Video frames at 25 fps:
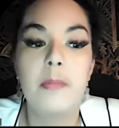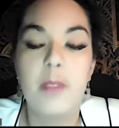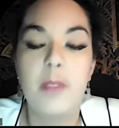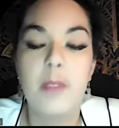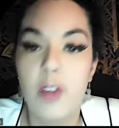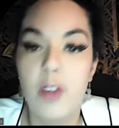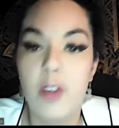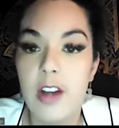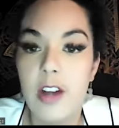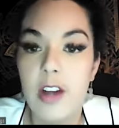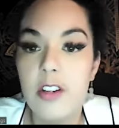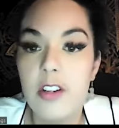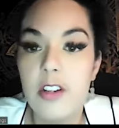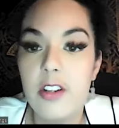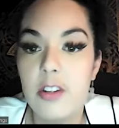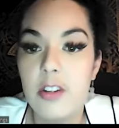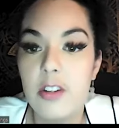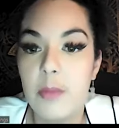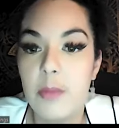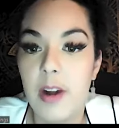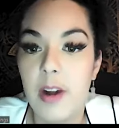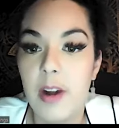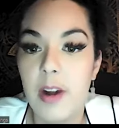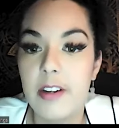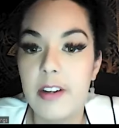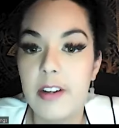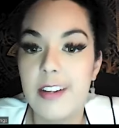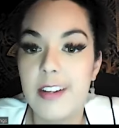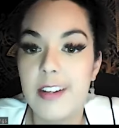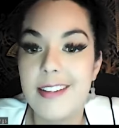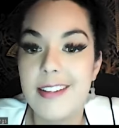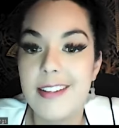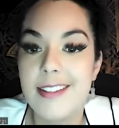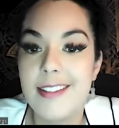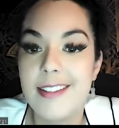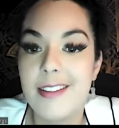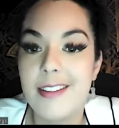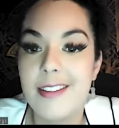the gratitude
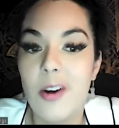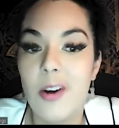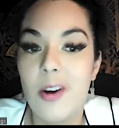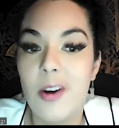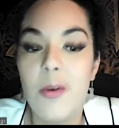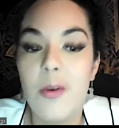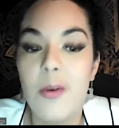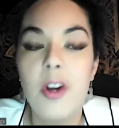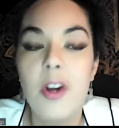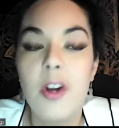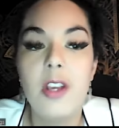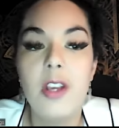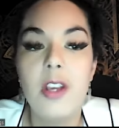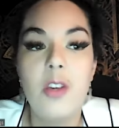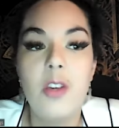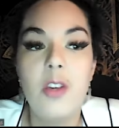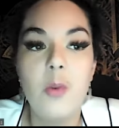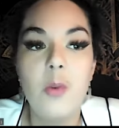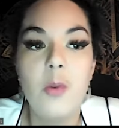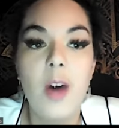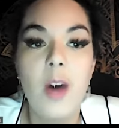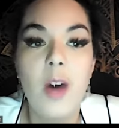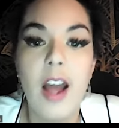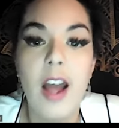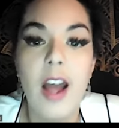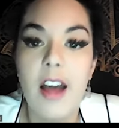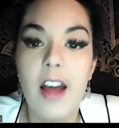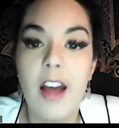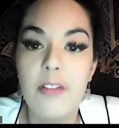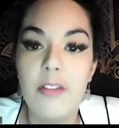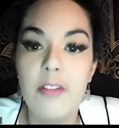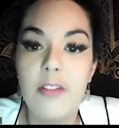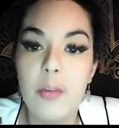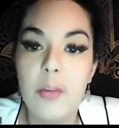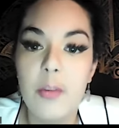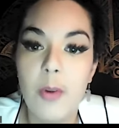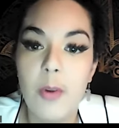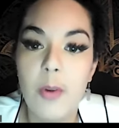practice. So you will
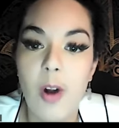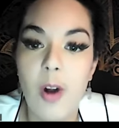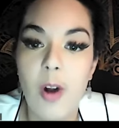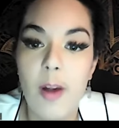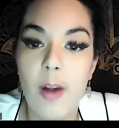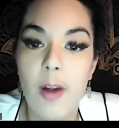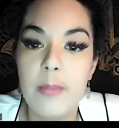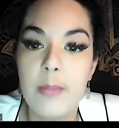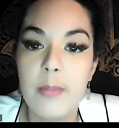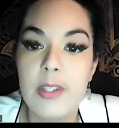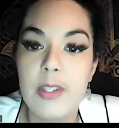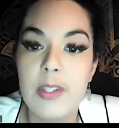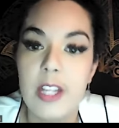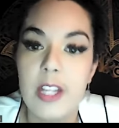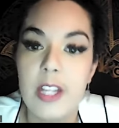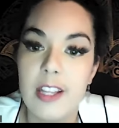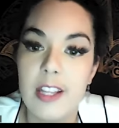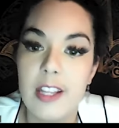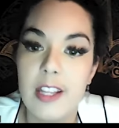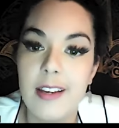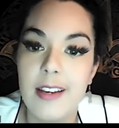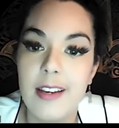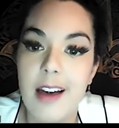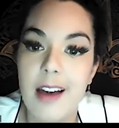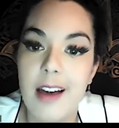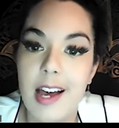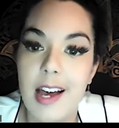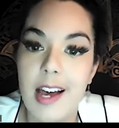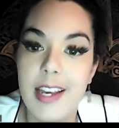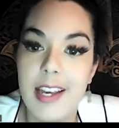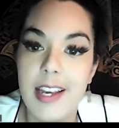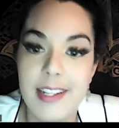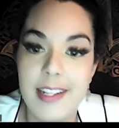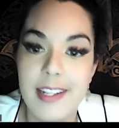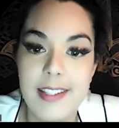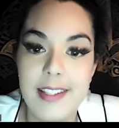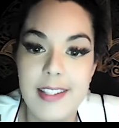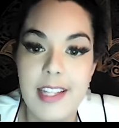have the prompts in the
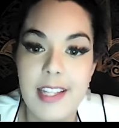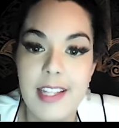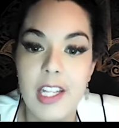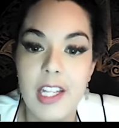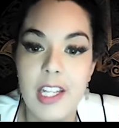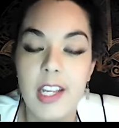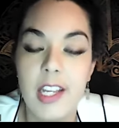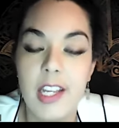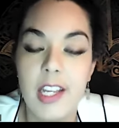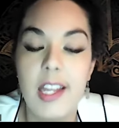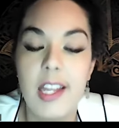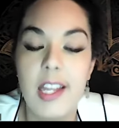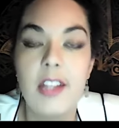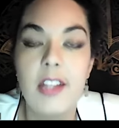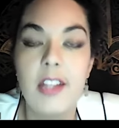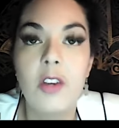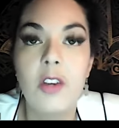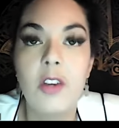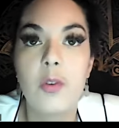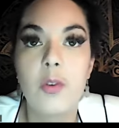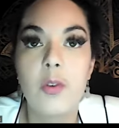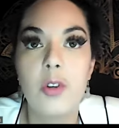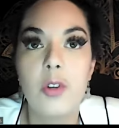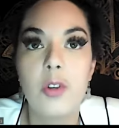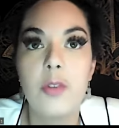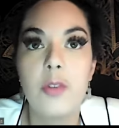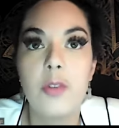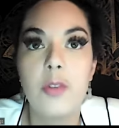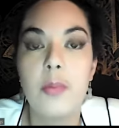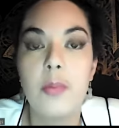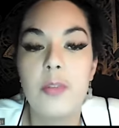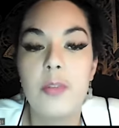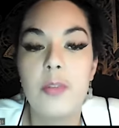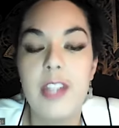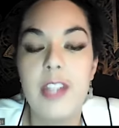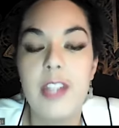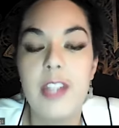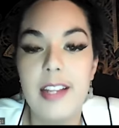guides in the group
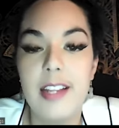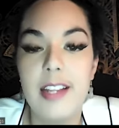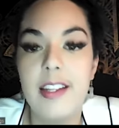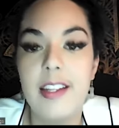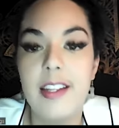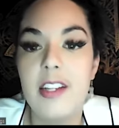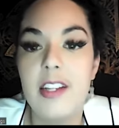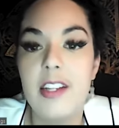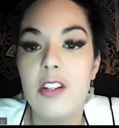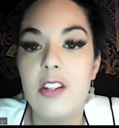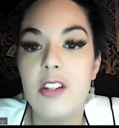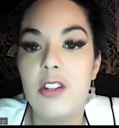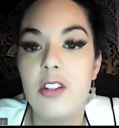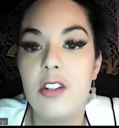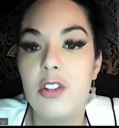daily